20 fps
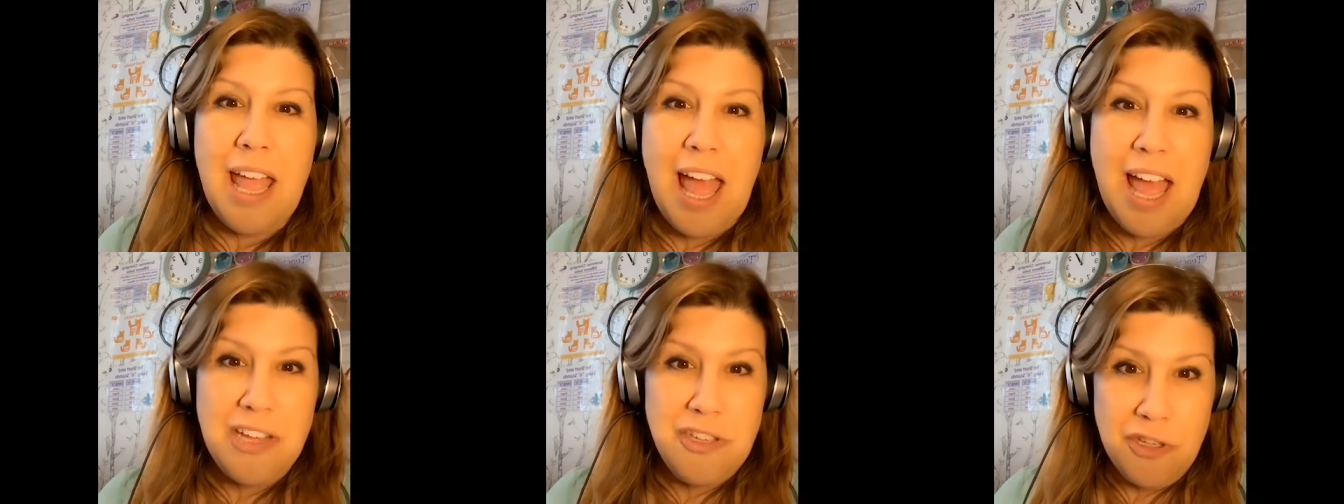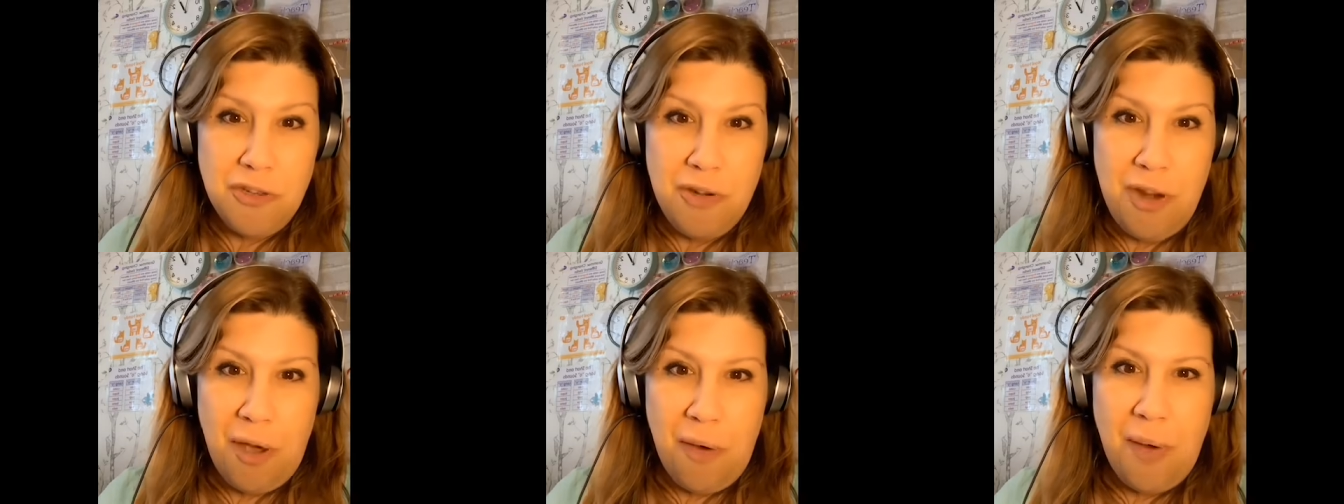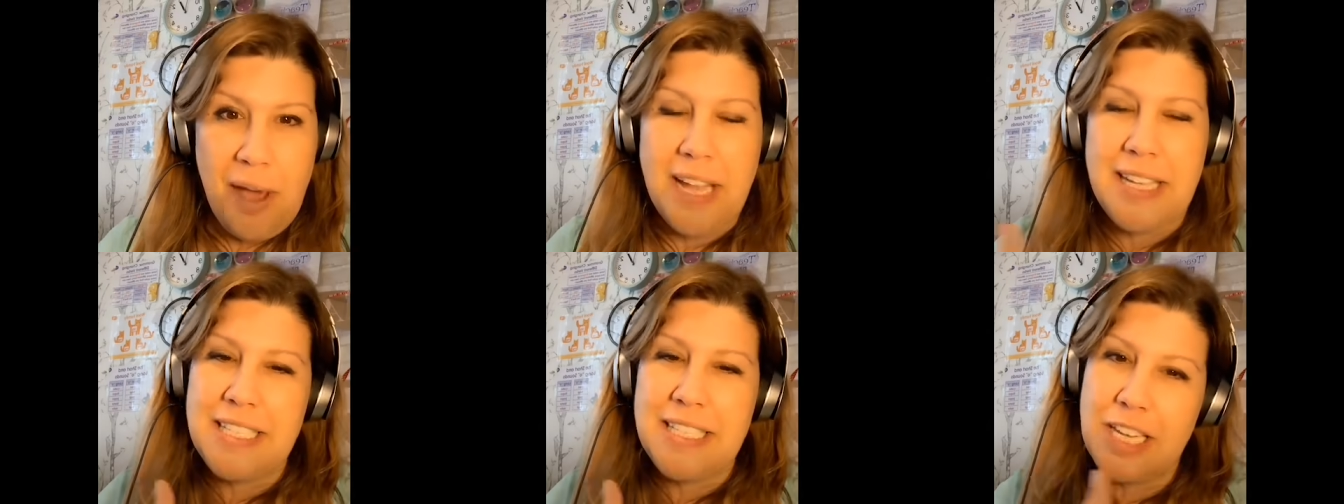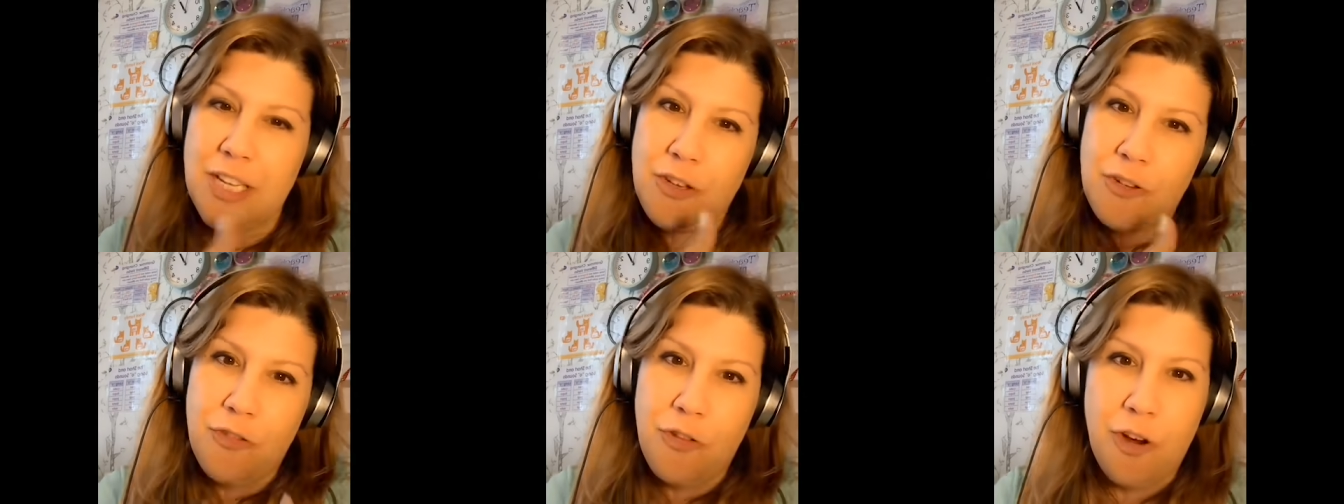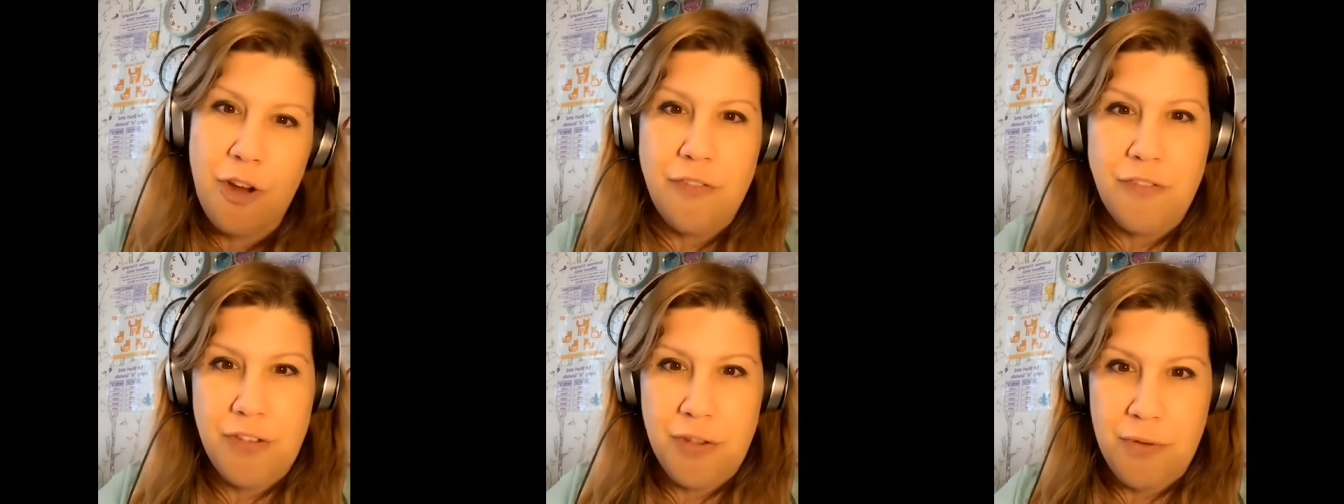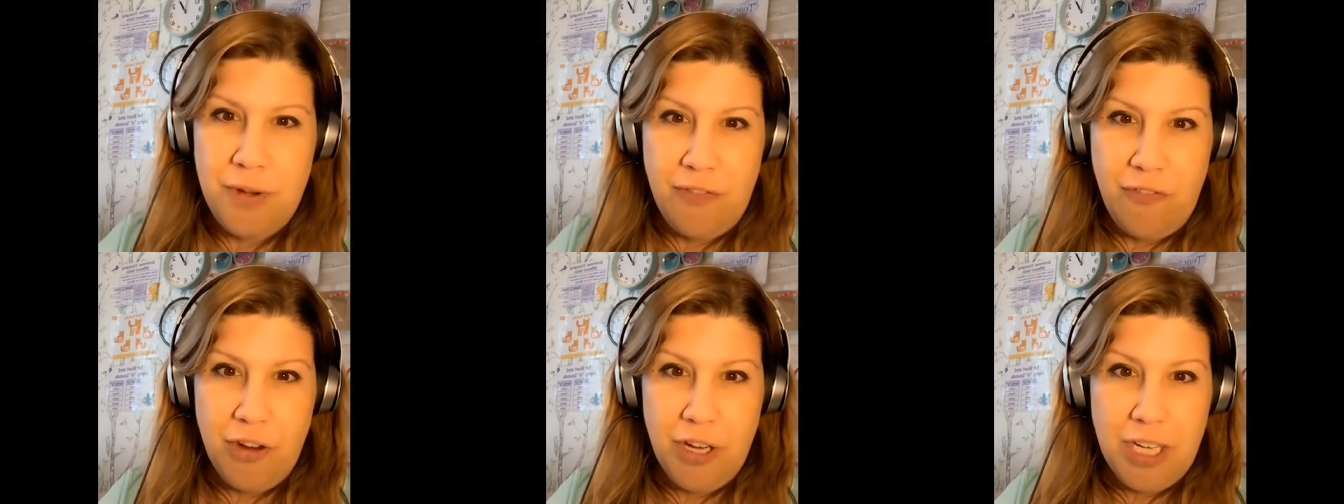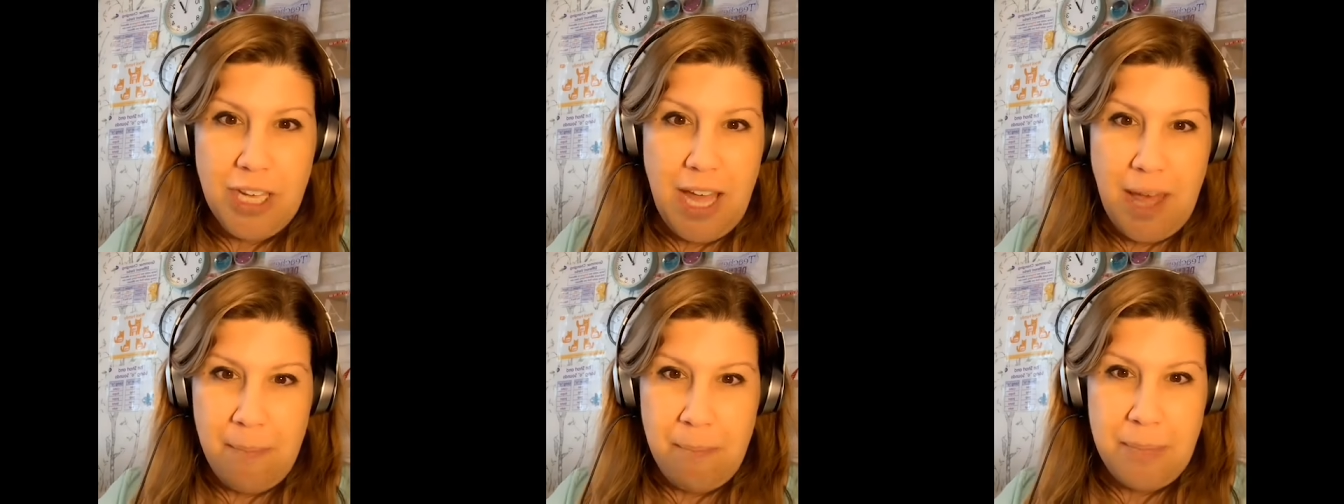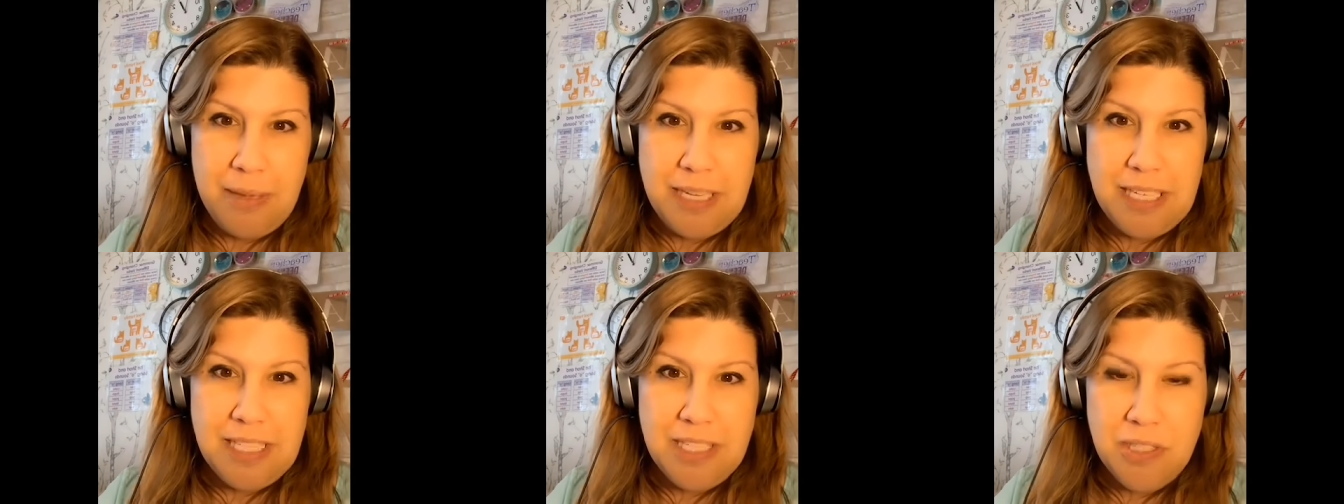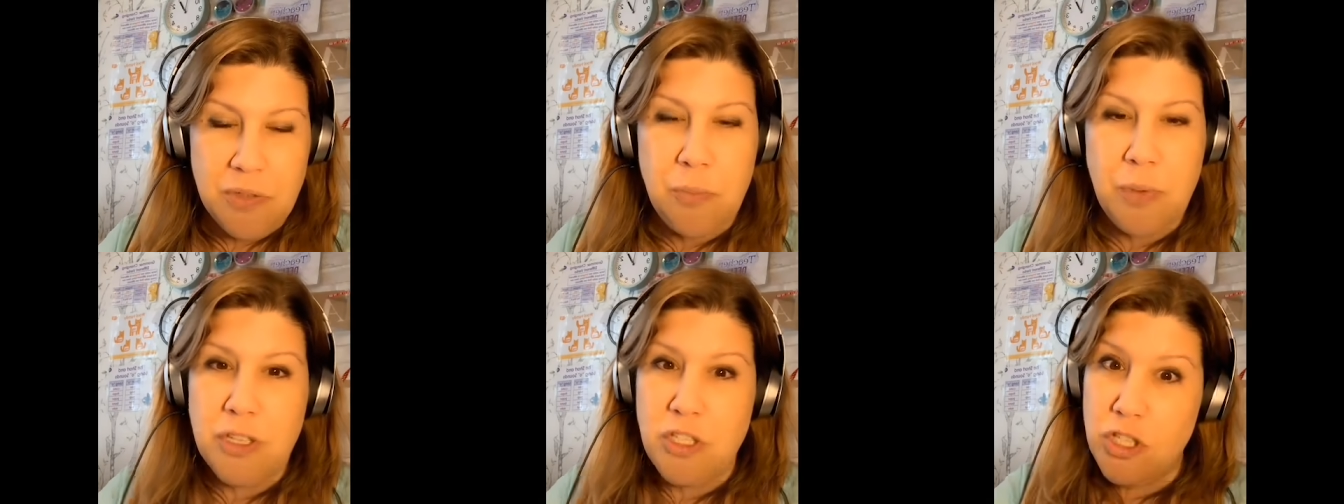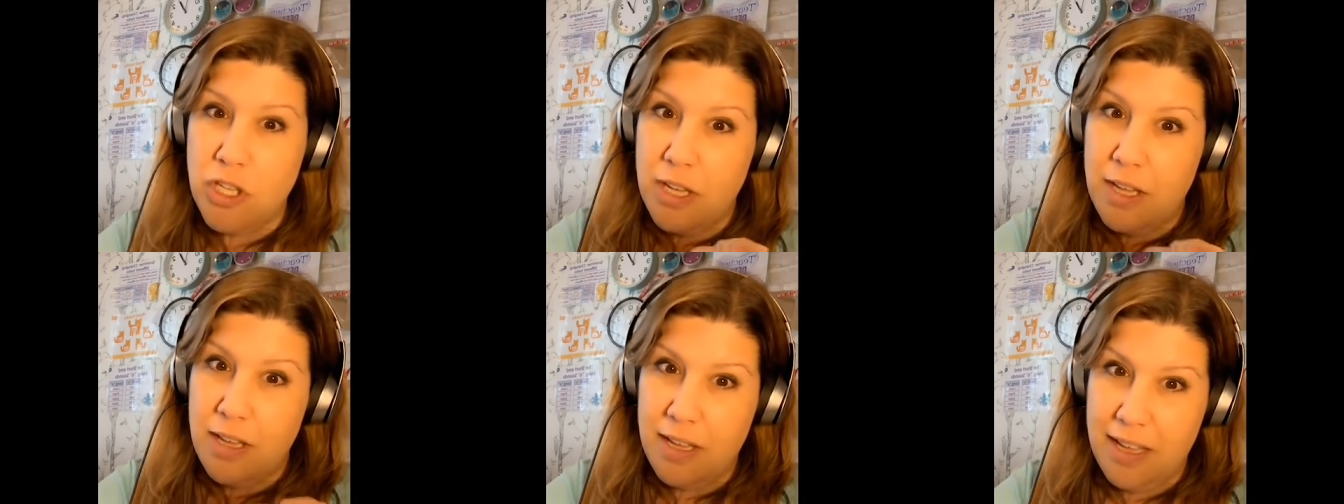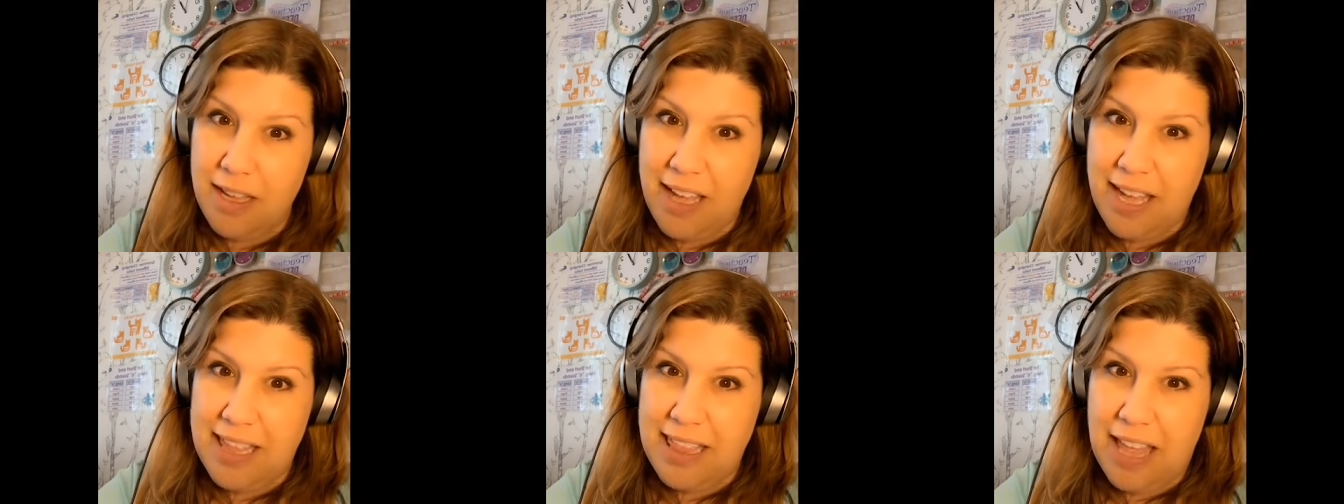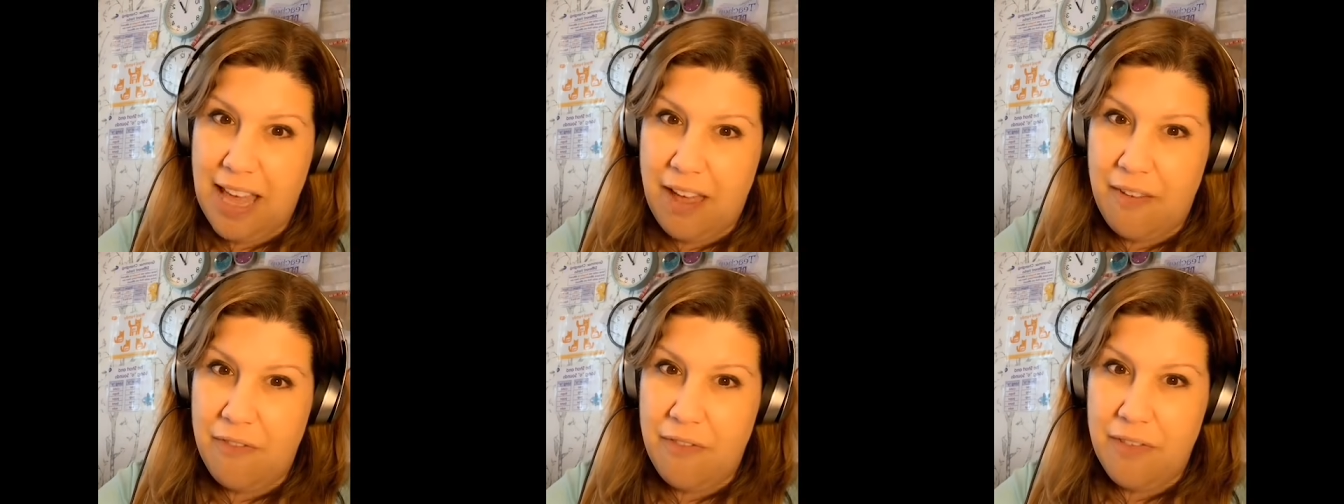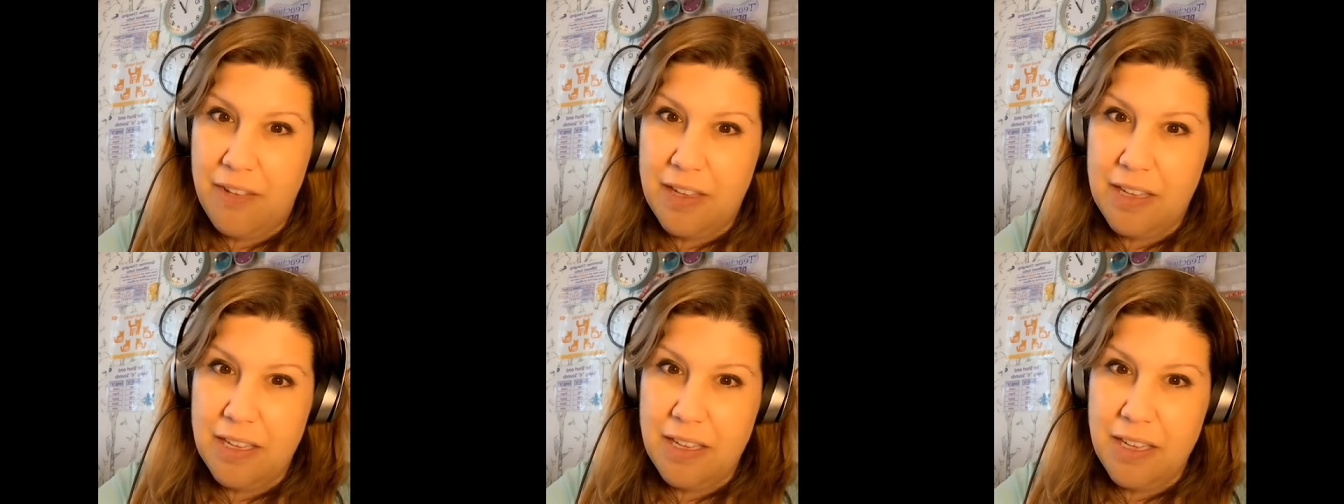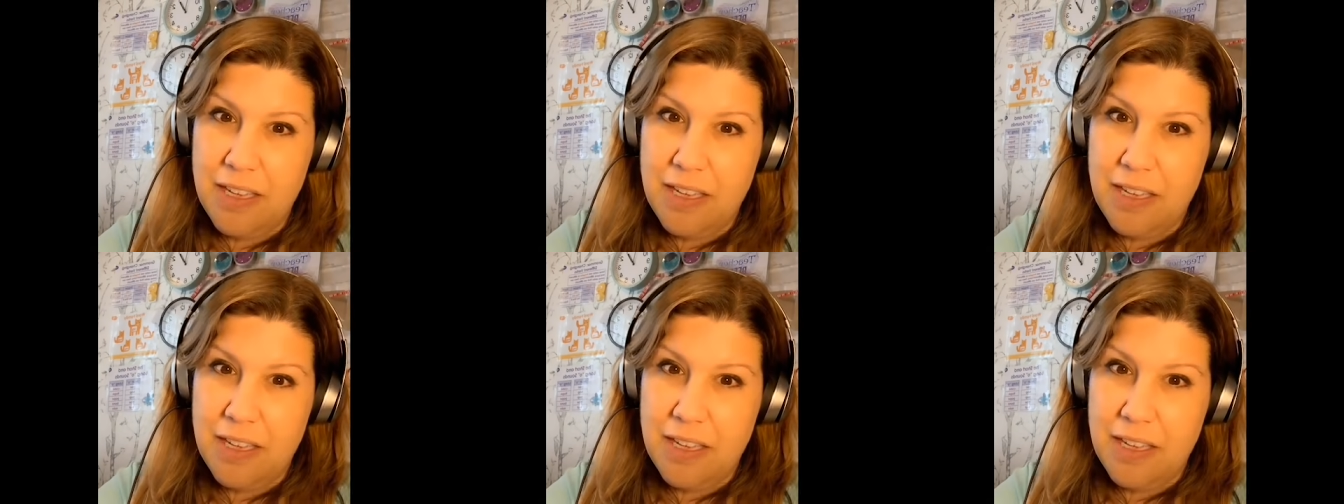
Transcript: as you know, I teach for a few different companies, which I love.